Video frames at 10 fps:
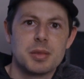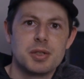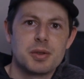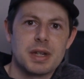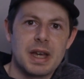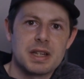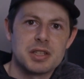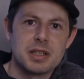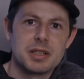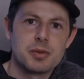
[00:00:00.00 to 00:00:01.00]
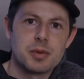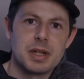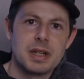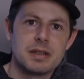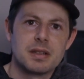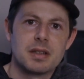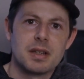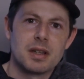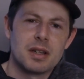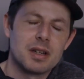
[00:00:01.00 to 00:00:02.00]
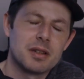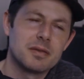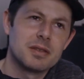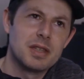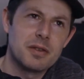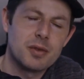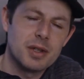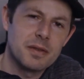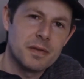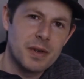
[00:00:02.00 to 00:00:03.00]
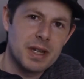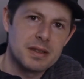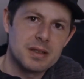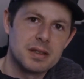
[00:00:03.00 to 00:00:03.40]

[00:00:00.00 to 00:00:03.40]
You can actually create a different effect,